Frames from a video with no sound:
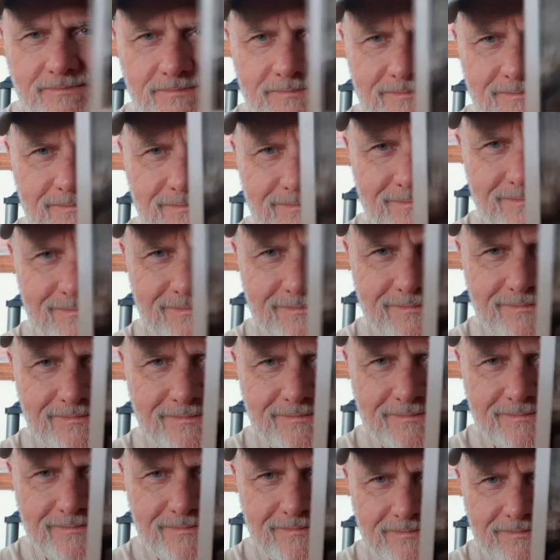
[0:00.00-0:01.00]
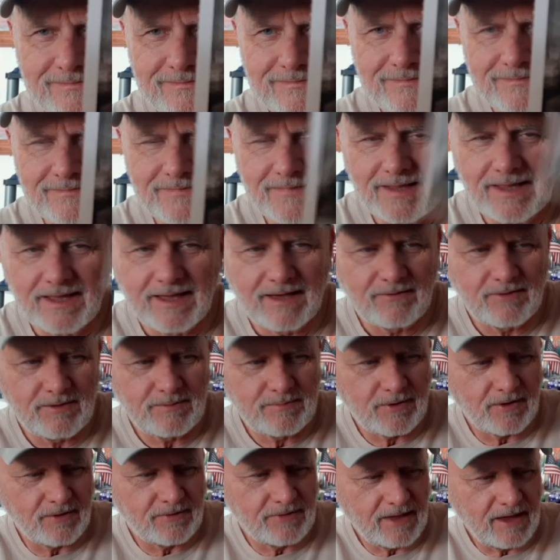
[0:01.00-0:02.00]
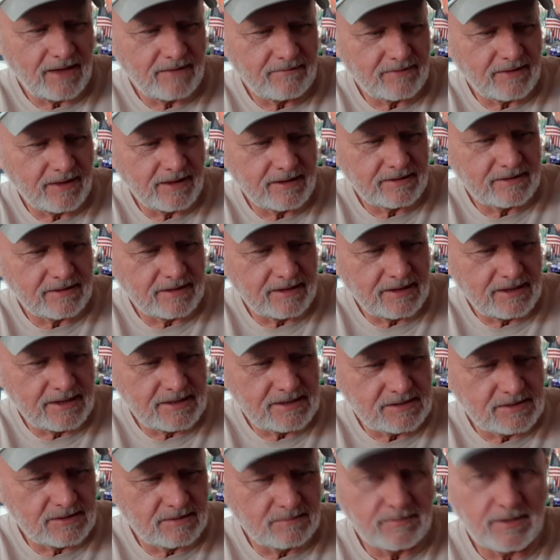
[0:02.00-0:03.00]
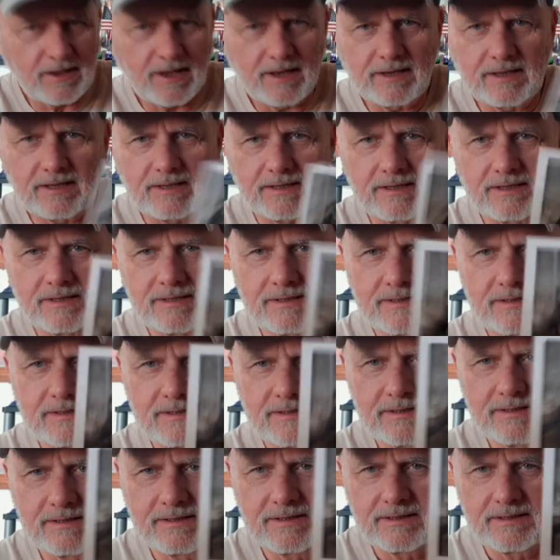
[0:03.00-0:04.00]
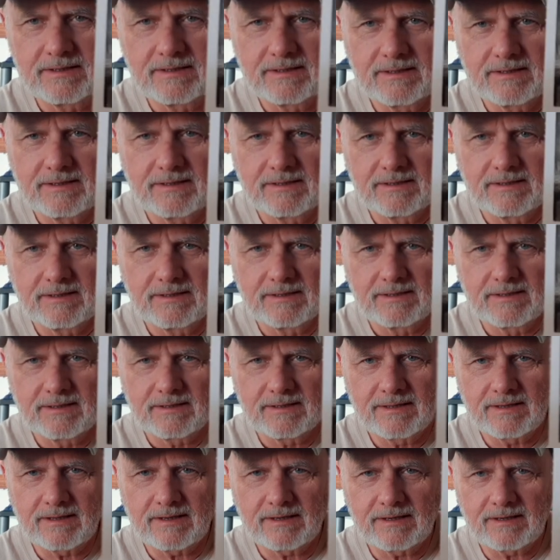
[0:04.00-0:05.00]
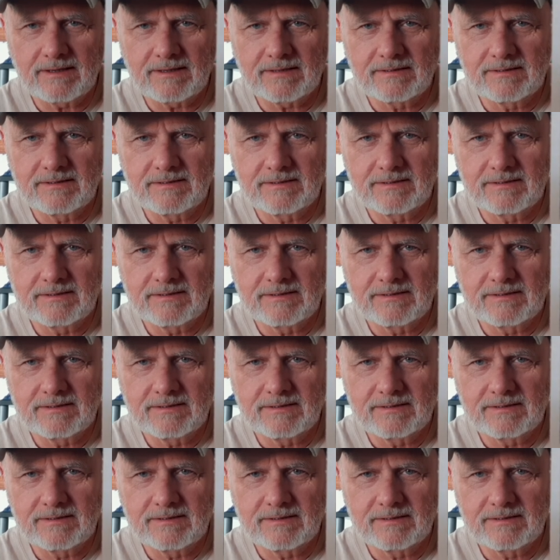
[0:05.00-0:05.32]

Hmm. And we both have like the Easter bunny there.